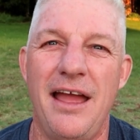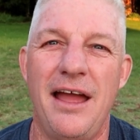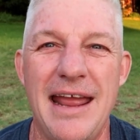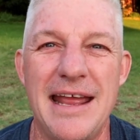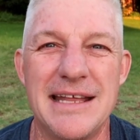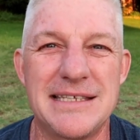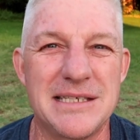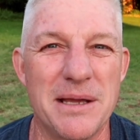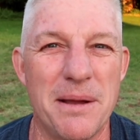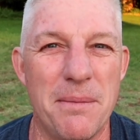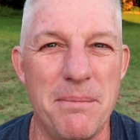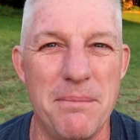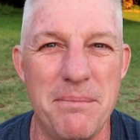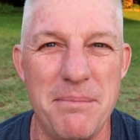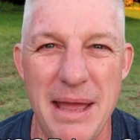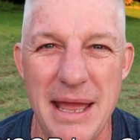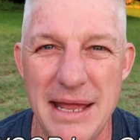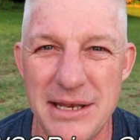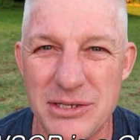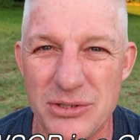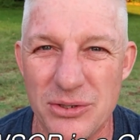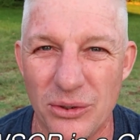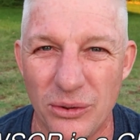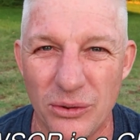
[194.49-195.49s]
It's a
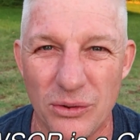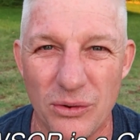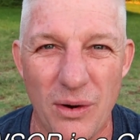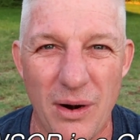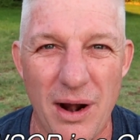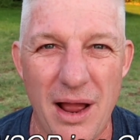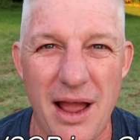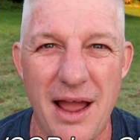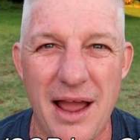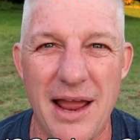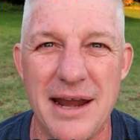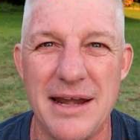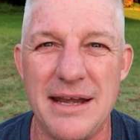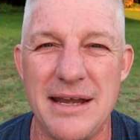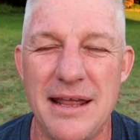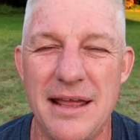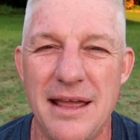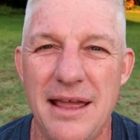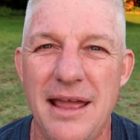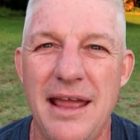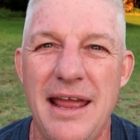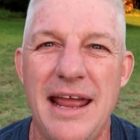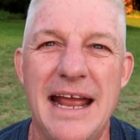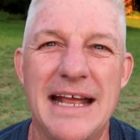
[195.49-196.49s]
mental grind.
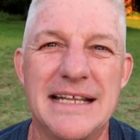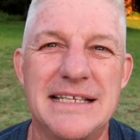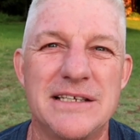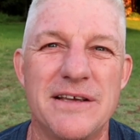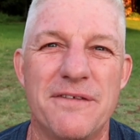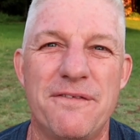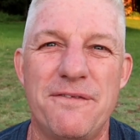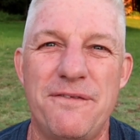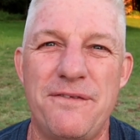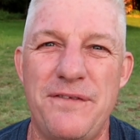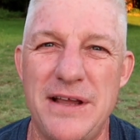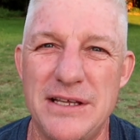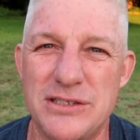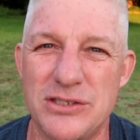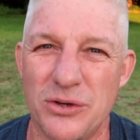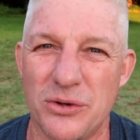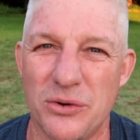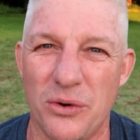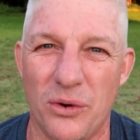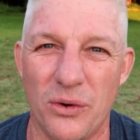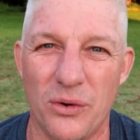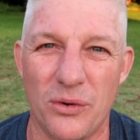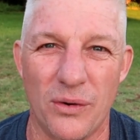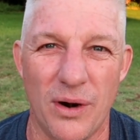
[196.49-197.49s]
It's a
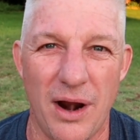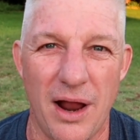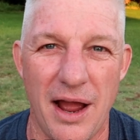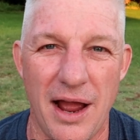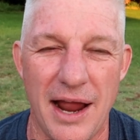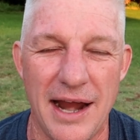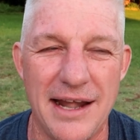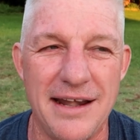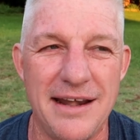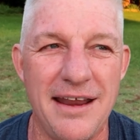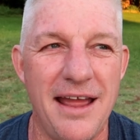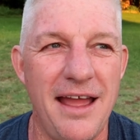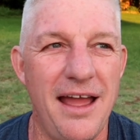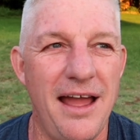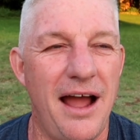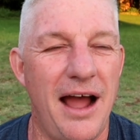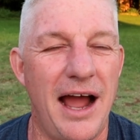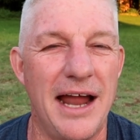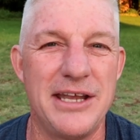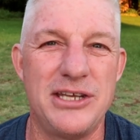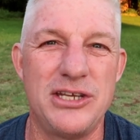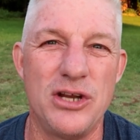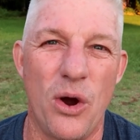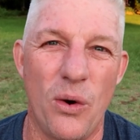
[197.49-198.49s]
physical grind.
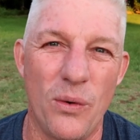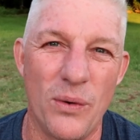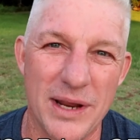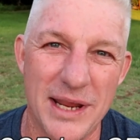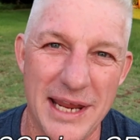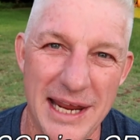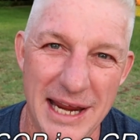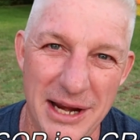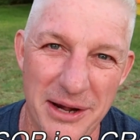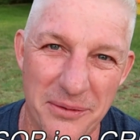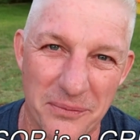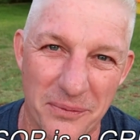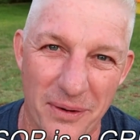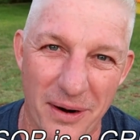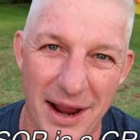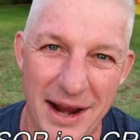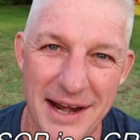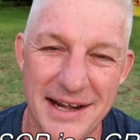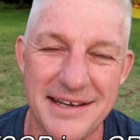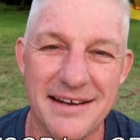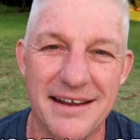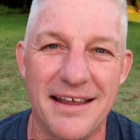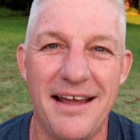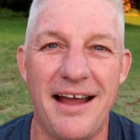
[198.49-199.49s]
I don't eat
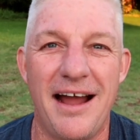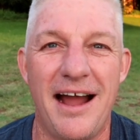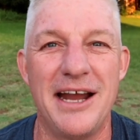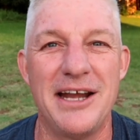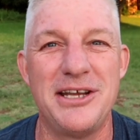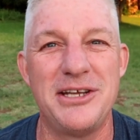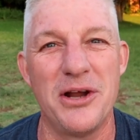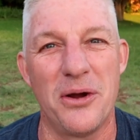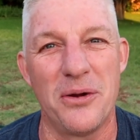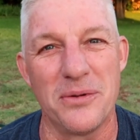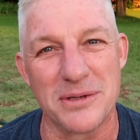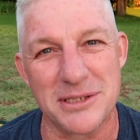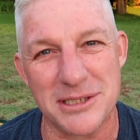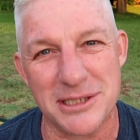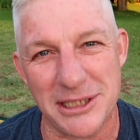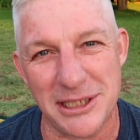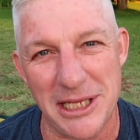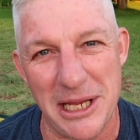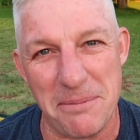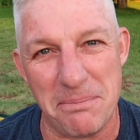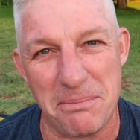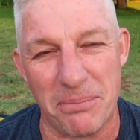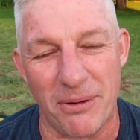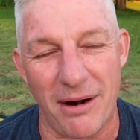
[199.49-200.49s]
right. I don't
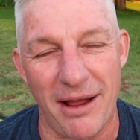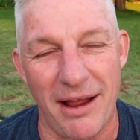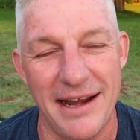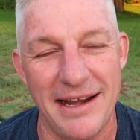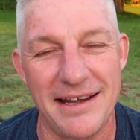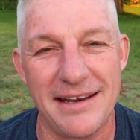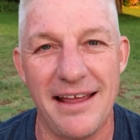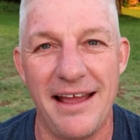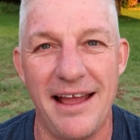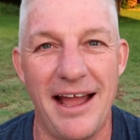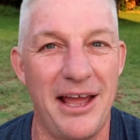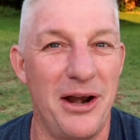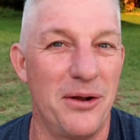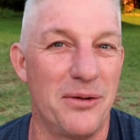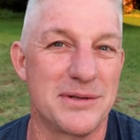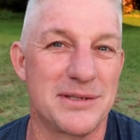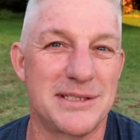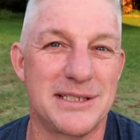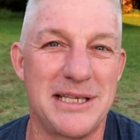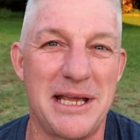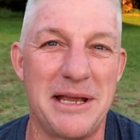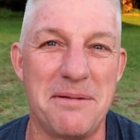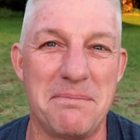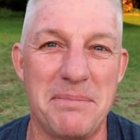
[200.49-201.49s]
sleep right. I don't
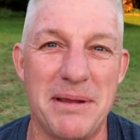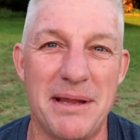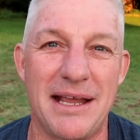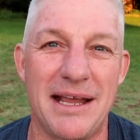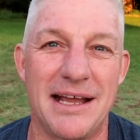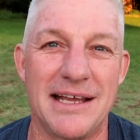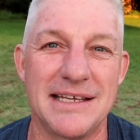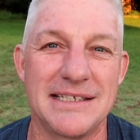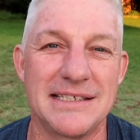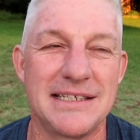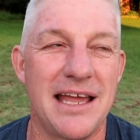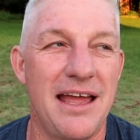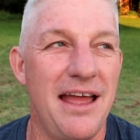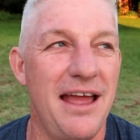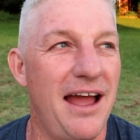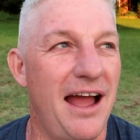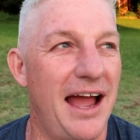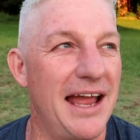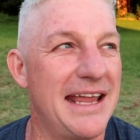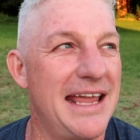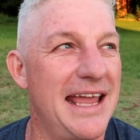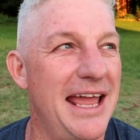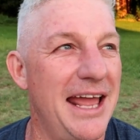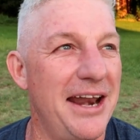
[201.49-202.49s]
sleep because
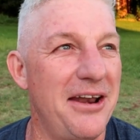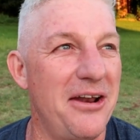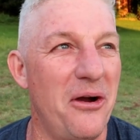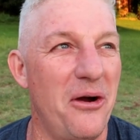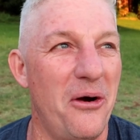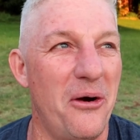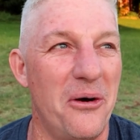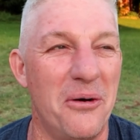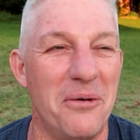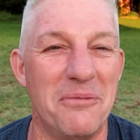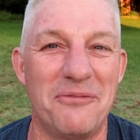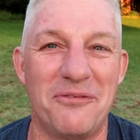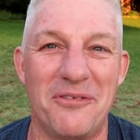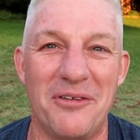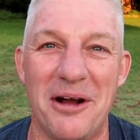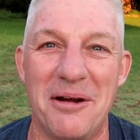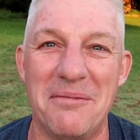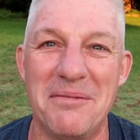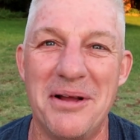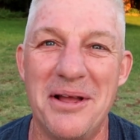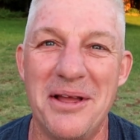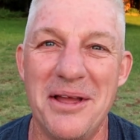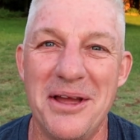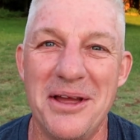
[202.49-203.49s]
I get home
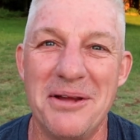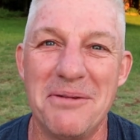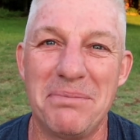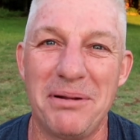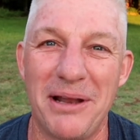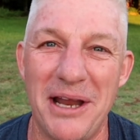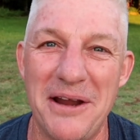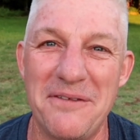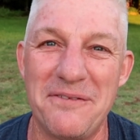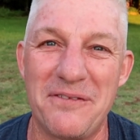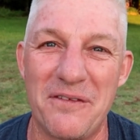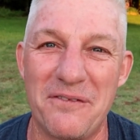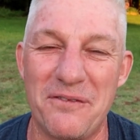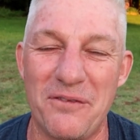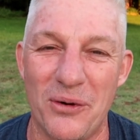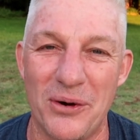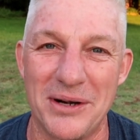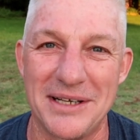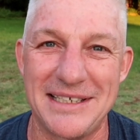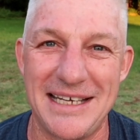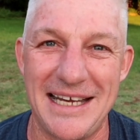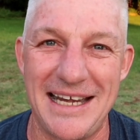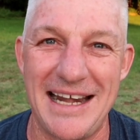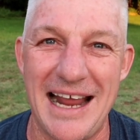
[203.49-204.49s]
from playing for
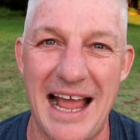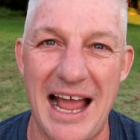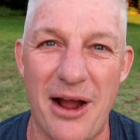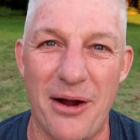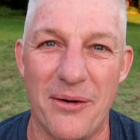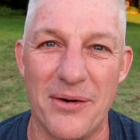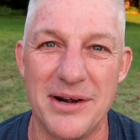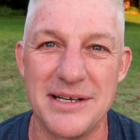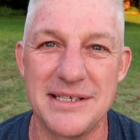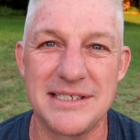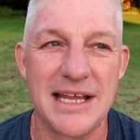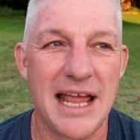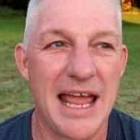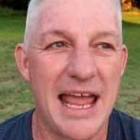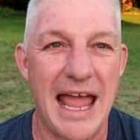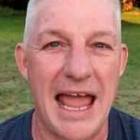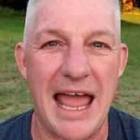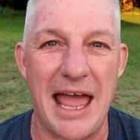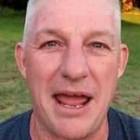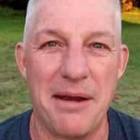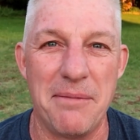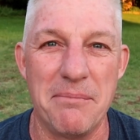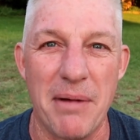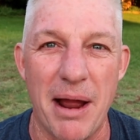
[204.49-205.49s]
fourteen hours
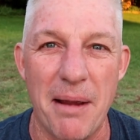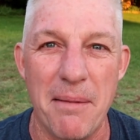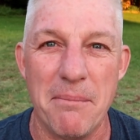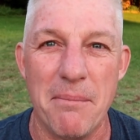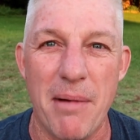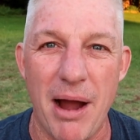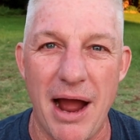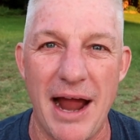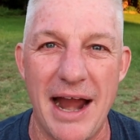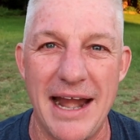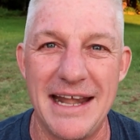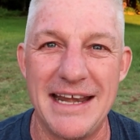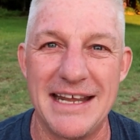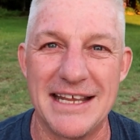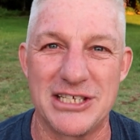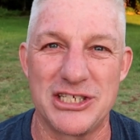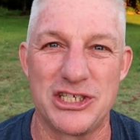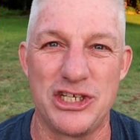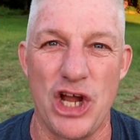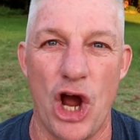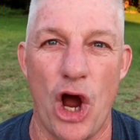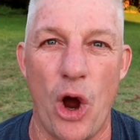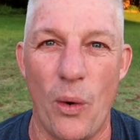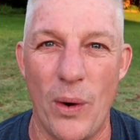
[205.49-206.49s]
and my mind is
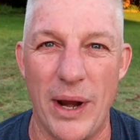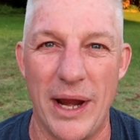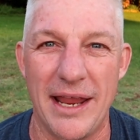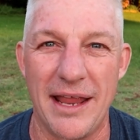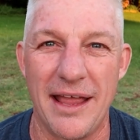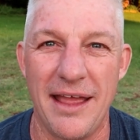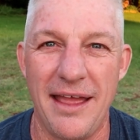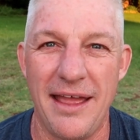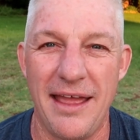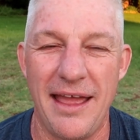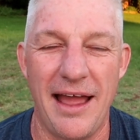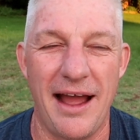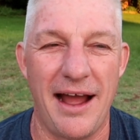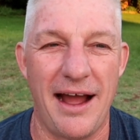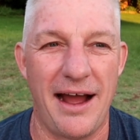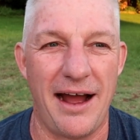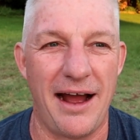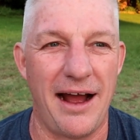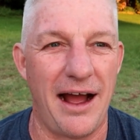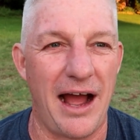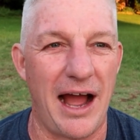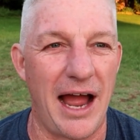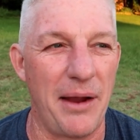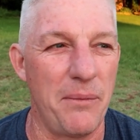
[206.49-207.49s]
going.
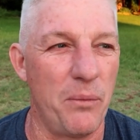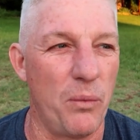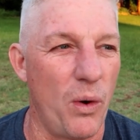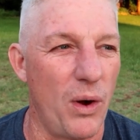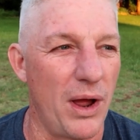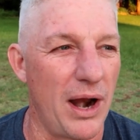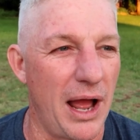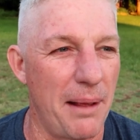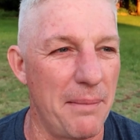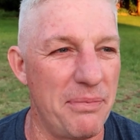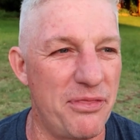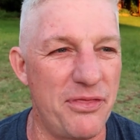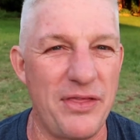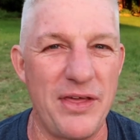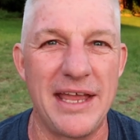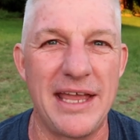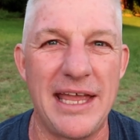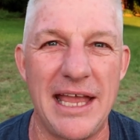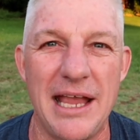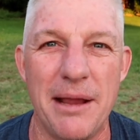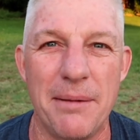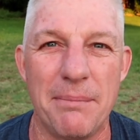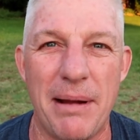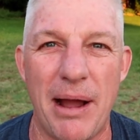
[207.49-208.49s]
Uh, I want, I'm
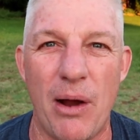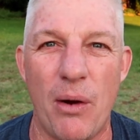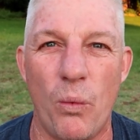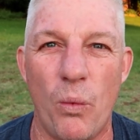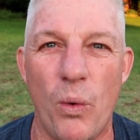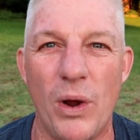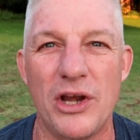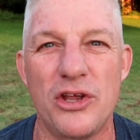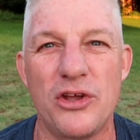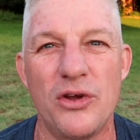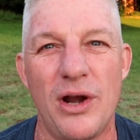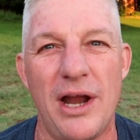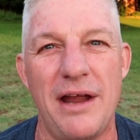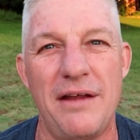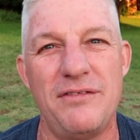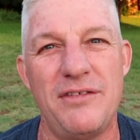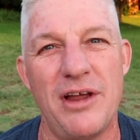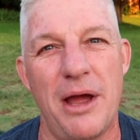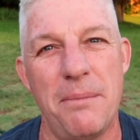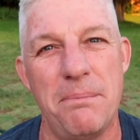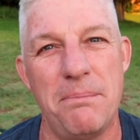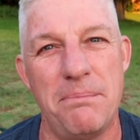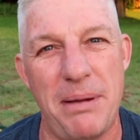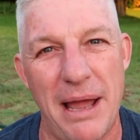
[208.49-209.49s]
thinking about what could I have
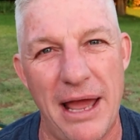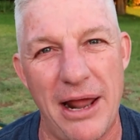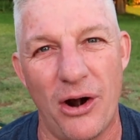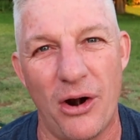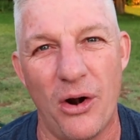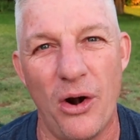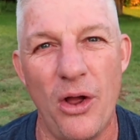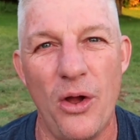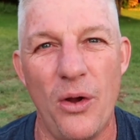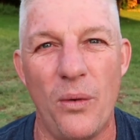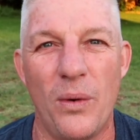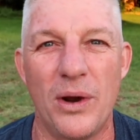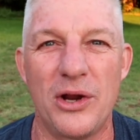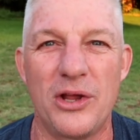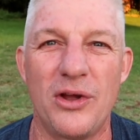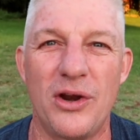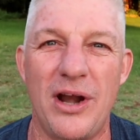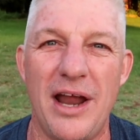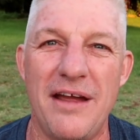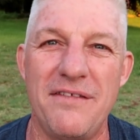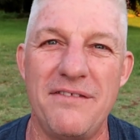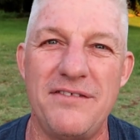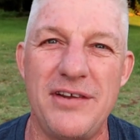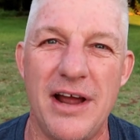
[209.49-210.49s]
done better? What
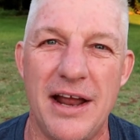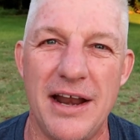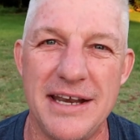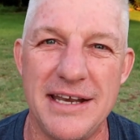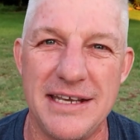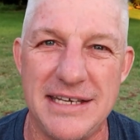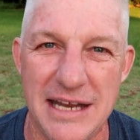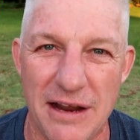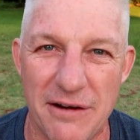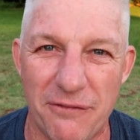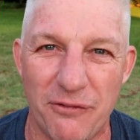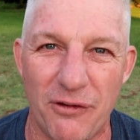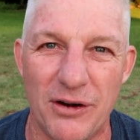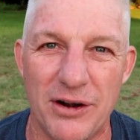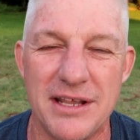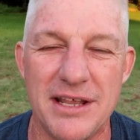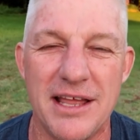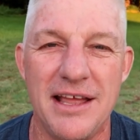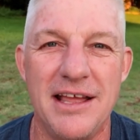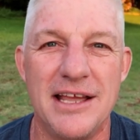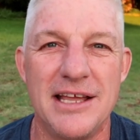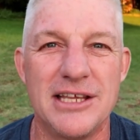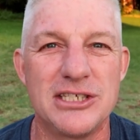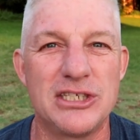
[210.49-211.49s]
could I have done
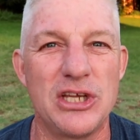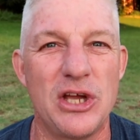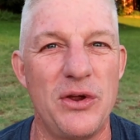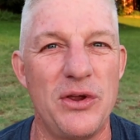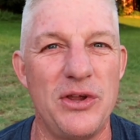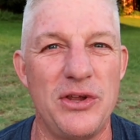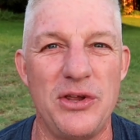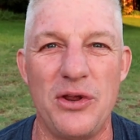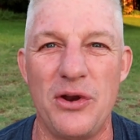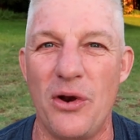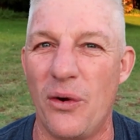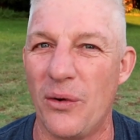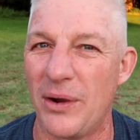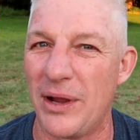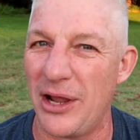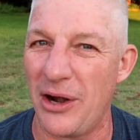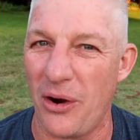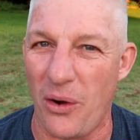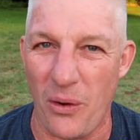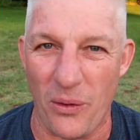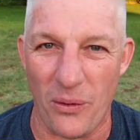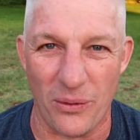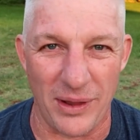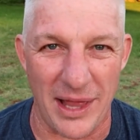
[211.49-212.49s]
different? So you don't get
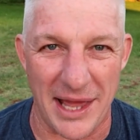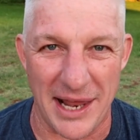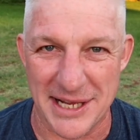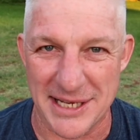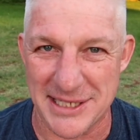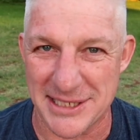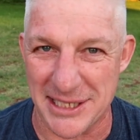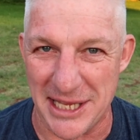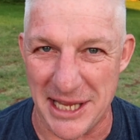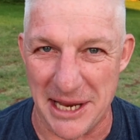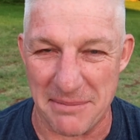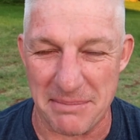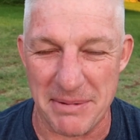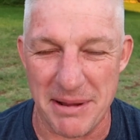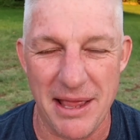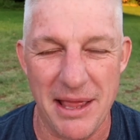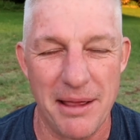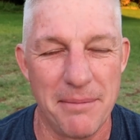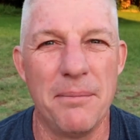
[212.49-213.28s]
a whole lot of sleep.